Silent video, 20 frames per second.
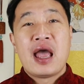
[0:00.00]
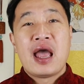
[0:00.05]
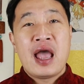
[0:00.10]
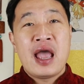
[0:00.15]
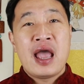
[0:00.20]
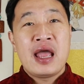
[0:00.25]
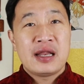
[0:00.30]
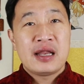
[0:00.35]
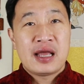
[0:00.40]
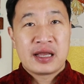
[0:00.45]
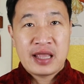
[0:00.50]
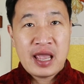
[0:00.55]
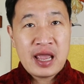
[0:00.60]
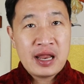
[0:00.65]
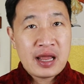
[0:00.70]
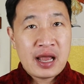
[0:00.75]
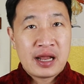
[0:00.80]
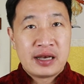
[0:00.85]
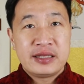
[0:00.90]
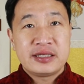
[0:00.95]
And
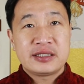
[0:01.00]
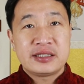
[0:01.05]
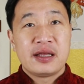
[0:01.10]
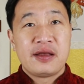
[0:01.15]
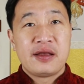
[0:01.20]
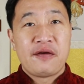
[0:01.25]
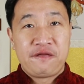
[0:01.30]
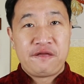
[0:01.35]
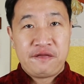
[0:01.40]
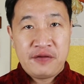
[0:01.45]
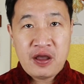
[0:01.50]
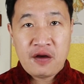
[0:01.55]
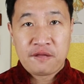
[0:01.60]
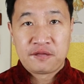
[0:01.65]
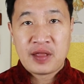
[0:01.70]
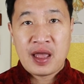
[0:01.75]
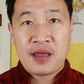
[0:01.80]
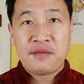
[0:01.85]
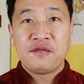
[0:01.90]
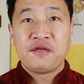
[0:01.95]
again, I list 3
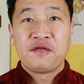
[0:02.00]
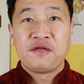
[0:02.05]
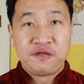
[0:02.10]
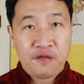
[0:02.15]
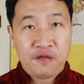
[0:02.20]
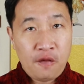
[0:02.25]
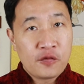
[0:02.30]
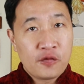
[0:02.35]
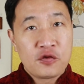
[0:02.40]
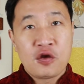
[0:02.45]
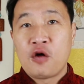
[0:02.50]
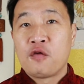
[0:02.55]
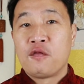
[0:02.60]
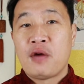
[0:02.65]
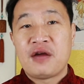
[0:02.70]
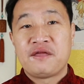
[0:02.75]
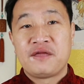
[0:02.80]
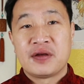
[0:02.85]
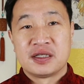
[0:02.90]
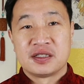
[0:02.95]
of them for your
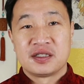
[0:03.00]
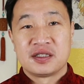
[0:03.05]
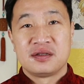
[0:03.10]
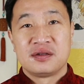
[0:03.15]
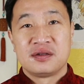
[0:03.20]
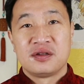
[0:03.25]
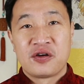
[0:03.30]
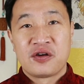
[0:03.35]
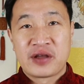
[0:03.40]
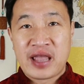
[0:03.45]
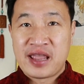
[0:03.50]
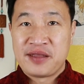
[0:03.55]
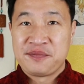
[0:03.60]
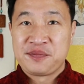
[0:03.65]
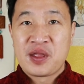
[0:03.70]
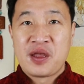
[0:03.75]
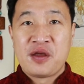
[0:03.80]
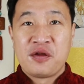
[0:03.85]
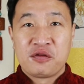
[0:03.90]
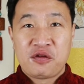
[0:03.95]
reference. Okay,
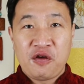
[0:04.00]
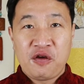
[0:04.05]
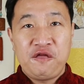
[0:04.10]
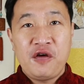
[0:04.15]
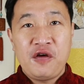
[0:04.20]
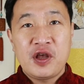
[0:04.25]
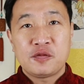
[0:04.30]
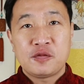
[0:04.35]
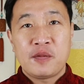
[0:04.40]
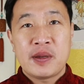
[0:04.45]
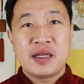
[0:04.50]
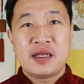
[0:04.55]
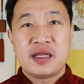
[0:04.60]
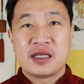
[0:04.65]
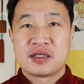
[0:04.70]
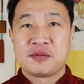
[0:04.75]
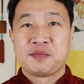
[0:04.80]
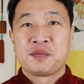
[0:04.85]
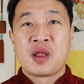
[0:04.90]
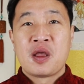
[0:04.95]
the first thing
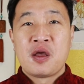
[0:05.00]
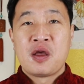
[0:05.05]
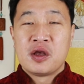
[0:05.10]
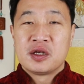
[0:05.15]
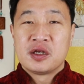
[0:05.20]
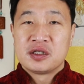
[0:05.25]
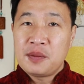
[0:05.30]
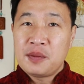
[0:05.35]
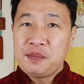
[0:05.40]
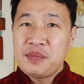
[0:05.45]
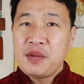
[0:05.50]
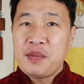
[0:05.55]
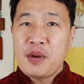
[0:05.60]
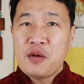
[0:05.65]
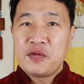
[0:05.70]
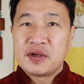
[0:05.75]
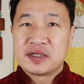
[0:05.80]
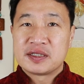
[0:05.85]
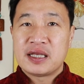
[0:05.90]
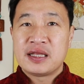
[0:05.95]
is, some
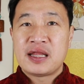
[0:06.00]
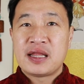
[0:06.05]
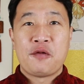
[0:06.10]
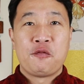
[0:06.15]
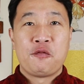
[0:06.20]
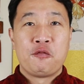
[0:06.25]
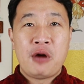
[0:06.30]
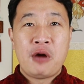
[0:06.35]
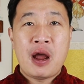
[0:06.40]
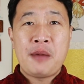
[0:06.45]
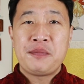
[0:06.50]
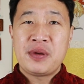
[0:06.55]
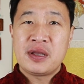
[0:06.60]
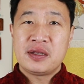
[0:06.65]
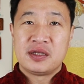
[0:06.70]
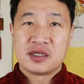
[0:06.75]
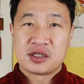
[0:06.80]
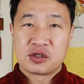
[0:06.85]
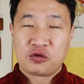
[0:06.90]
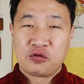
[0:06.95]
people will say that
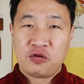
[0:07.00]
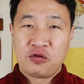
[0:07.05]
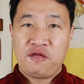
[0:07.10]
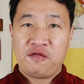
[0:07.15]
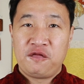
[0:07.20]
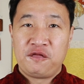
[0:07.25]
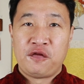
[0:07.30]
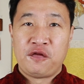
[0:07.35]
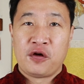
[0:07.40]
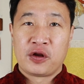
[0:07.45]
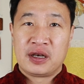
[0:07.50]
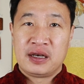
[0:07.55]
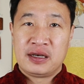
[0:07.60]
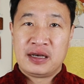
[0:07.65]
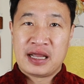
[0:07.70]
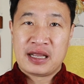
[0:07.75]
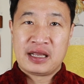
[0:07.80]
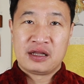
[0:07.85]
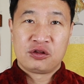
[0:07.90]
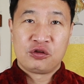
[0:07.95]
Rabbit is good for
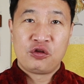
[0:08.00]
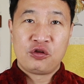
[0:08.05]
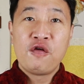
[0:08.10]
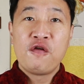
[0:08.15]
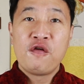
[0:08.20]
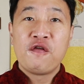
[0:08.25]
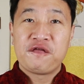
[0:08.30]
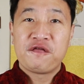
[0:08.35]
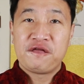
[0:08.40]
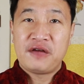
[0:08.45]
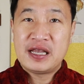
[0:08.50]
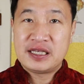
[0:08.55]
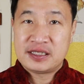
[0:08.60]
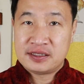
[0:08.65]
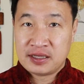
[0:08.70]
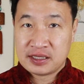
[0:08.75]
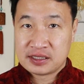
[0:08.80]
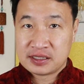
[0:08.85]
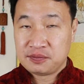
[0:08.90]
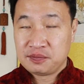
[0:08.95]
like a
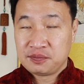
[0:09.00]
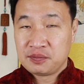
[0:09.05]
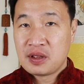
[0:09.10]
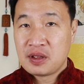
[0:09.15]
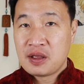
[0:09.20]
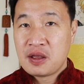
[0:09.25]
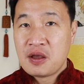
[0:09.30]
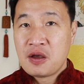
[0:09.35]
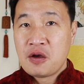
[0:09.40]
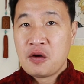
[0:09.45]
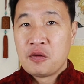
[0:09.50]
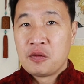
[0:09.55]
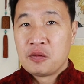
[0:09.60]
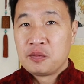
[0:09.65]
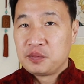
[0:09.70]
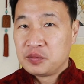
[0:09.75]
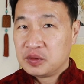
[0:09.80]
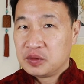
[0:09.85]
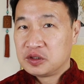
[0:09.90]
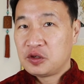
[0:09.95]
two-facedness.
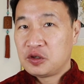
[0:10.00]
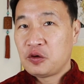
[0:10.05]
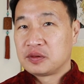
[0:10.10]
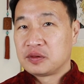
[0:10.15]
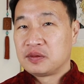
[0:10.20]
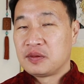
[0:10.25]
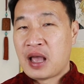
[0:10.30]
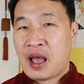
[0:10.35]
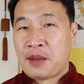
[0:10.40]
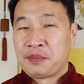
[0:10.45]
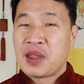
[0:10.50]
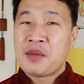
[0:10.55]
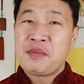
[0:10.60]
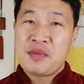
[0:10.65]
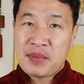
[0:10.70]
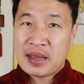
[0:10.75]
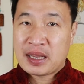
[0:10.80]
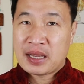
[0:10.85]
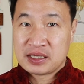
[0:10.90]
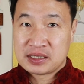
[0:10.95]
So let me
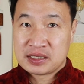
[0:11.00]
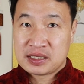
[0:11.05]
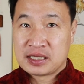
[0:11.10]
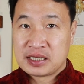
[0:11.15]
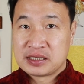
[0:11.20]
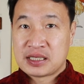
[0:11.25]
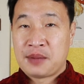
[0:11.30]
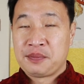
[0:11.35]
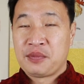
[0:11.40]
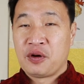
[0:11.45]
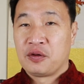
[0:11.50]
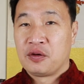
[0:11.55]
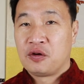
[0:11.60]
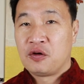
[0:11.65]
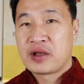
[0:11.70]
make an example.